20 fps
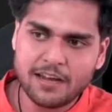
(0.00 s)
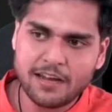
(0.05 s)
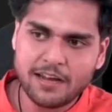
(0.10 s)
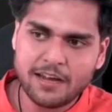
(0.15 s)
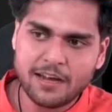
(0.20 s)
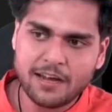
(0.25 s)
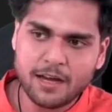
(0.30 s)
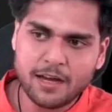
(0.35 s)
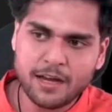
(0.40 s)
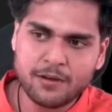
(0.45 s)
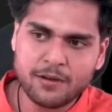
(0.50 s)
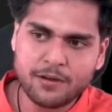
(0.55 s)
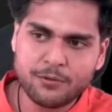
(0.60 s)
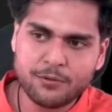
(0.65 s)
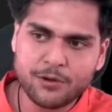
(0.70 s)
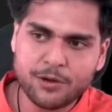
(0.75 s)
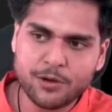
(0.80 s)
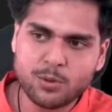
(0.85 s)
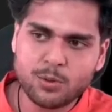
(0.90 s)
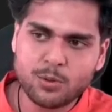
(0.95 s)
if
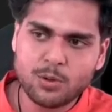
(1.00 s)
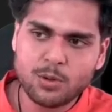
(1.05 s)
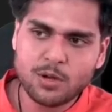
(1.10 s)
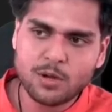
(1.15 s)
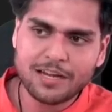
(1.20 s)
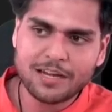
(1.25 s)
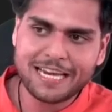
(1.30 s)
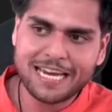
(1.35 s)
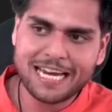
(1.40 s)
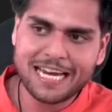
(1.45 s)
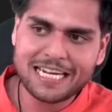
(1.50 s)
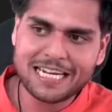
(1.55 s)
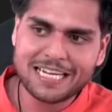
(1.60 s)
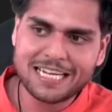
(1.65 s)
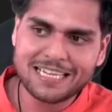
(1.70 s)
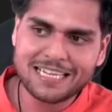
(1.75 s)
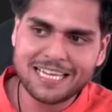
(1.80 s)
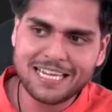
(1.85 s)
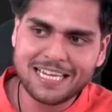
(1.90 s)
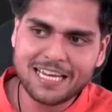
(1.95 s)
you get
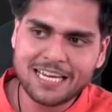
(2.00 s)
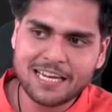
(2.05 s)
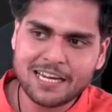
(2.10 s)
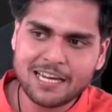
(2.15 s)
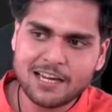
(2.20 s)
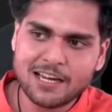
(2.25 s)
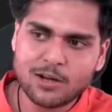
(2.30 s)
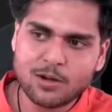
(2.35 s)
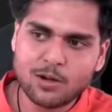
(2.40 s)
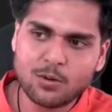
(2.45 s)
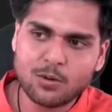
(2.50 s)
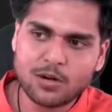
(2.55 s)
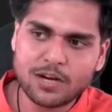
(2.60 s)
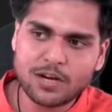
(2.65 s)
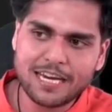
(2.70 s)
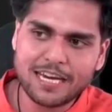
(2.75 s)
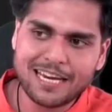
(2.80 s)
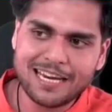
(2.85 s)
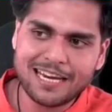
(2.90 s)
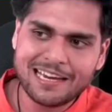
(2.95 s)
the
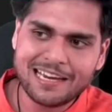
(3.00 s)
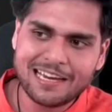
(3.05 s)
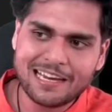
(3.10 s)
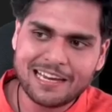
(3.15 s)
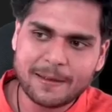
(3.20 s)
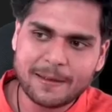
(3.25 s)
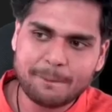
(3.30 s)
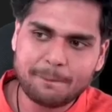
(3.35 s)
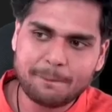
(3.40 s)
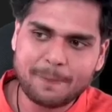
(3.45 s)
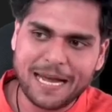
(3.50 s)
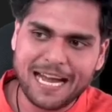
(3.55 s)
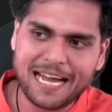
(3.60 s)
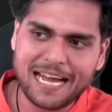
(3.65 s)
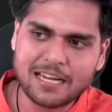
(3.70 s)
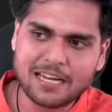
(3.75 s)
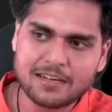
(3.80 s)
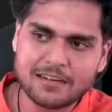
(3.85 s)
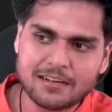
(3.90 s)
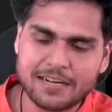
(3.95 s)
cookie
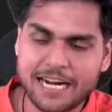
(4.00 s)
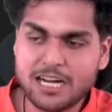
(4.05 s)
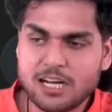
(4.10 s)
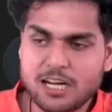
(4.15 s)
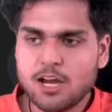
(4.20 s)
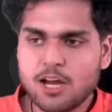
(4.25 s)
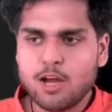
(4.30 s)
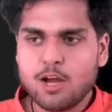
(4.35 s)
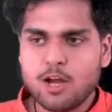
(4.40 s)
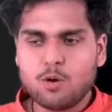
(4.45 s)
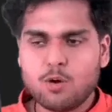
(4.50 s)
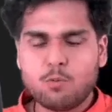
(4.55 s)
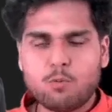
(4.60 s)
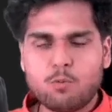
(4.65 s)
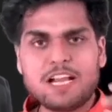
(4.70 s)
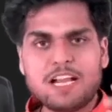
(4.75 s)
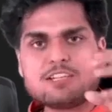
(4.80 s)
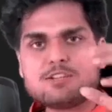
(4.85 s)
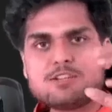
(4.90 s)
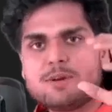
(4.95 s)
back, right?
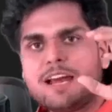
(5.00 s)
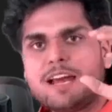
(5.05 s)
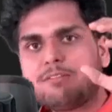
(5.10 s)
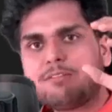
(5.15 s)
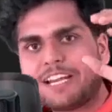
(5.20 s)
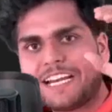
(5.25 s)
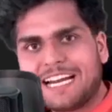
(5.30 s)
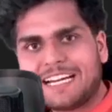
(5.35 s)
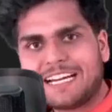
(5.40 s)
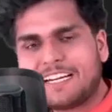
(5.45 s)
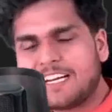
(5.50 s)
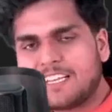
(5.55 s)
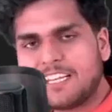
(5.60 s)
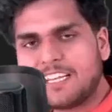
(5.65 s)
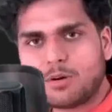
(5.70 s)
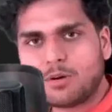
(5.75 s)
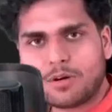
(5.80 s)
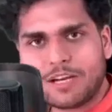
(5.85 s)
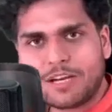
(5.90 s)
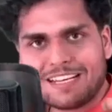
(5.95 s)
Once you have created the
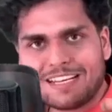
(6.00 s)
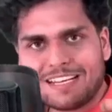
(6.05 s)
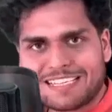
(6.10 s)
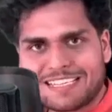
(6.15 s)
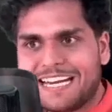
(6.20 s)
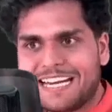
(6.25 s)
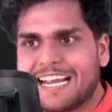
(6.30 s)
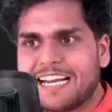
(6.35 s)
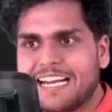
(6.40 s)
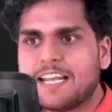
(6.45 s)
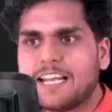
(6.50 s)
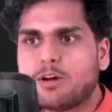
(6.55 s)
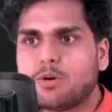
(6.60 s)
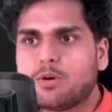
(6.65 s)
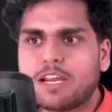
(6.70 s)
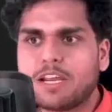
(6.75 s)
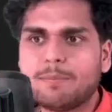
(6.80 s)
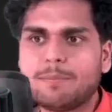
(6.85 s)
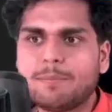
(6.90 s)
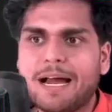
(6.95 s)
cookie, sending the
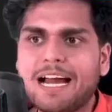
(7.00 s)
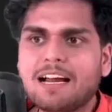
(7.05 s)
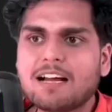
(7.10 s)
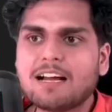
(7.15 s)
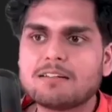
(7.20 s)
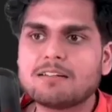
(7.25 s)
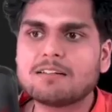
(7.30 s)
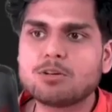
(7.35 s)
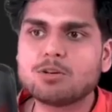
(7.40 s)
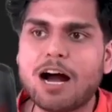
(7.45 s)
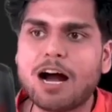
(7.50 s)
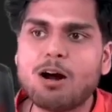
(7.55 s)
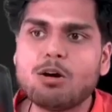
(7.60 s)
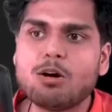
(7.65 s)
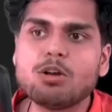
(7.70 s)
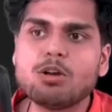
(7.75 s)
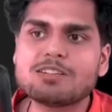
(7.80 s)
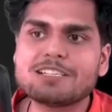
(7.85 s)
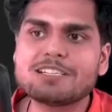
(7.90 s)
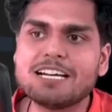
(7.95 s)
cookie back, how do
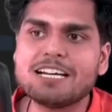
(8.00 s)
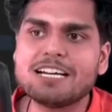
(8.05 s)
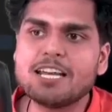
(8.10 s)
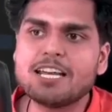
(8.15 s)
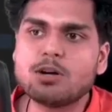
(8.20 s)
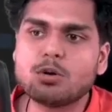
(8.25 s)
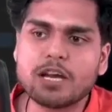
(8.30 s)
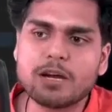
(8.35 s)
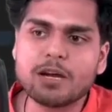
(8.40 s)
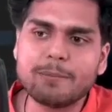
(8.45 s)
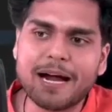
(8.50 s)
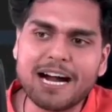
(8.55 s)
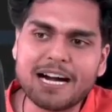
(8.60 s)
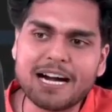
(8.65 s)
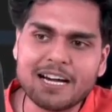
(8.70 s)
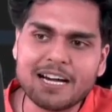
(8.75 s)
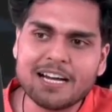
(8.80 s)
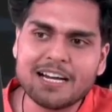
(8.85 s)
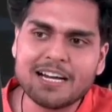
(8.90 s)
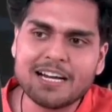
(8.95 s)
you send the cookie back?
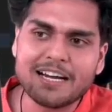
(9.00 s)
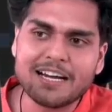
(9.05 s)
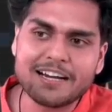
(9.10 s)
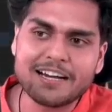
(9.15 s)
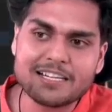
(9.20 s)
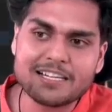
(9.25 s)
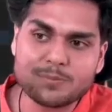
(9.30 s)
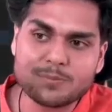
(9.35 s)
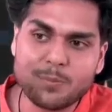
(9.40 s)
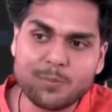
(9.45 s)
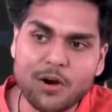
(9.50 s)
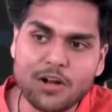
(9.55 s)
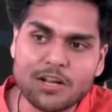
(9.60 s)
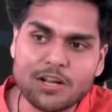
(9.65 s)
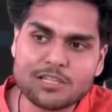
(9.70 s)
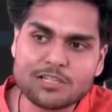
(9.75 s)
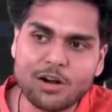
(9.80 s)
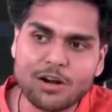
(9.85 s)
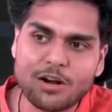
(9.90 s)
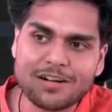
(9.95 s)

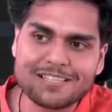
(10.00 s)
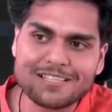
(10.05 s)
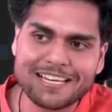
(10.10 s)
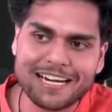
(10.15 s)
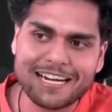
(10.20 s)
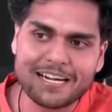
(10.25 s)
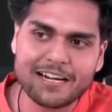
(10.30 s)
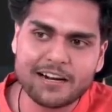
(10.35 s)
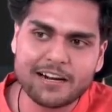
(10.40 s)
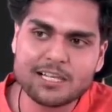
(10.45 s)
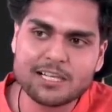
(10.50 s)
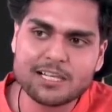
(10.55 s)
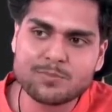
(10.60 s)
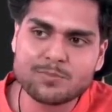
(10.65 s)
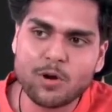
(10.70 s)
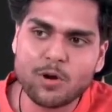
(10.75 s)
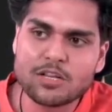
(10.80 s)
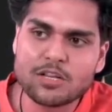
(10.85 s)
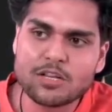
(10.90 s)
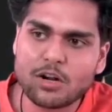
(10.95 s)
Response.send,
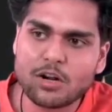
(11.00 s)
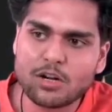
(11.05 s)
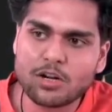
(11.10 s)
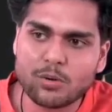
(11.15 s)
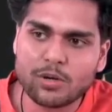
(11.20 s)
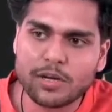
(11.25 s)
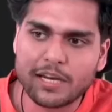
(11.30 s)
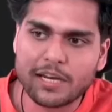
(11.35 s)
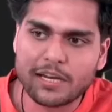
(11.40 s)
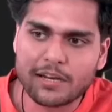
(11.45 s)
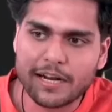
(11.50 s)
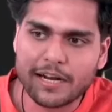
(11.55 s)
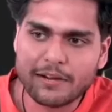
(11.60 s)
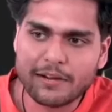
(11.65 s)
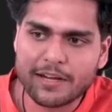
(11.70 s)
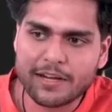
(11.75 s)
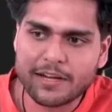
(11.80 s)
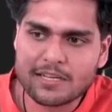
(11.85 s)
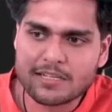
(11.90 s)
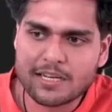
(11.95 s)
response.cookie, right?
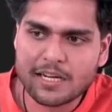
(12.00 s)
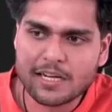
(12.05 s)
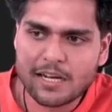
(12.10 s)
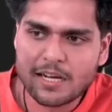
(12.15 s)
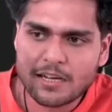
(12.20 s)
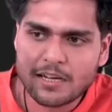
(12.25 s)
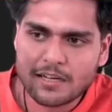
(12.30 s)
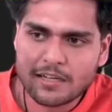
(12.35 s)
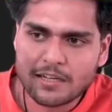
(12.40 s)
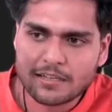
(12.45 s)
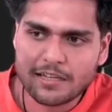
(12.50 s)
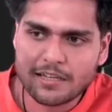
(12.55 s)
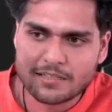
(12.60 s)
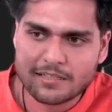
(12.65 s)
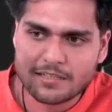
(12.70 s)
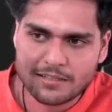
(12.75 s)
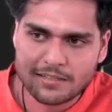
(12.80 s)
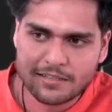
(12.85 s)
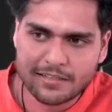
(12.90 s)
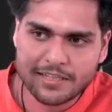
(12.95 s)
Where is it?
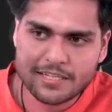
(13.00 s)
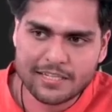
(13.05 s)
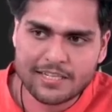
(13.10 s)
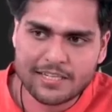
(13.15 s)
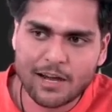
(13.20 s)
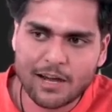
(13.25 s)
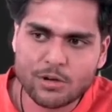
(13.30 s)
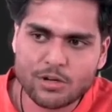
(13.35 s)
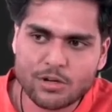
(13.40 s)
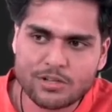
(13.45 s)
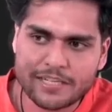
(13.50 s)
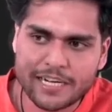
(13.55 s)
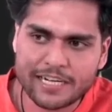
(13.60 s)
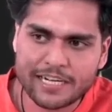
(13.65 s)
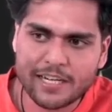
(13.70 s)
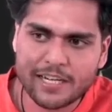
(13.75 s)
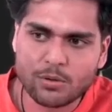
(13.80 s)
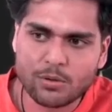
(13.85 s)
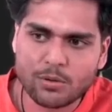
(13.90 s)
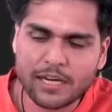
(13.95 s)
This is how you set
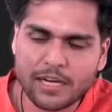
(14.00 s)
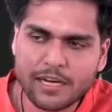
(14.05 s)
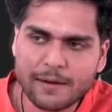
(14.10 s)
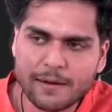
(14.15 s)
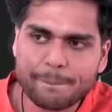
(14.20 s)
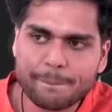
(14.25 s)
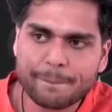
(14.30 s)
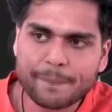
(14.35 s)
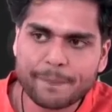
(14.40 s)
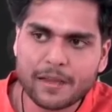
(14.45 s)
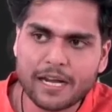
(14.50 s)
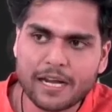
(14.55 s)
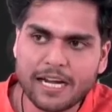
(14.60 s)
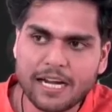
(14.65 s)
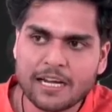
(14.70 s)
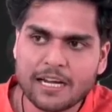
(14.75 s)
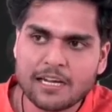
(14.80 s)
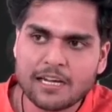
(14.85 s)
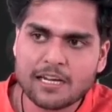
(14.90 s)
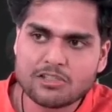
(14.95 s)
the cookie, right?
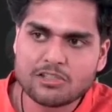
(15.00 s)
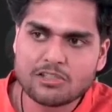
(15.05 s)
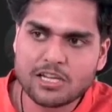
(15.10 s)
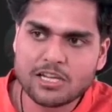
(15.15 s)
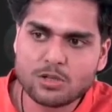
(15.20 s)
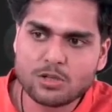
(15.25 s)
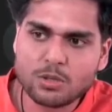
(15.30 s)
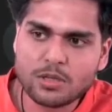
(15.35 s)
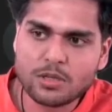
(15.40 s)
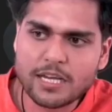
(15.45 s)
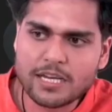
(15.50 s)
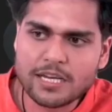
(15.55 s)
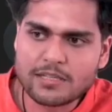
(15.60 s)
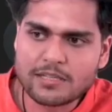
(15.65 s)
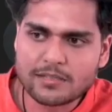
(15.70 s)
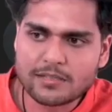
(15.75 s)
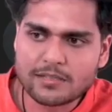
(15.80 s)
Just do this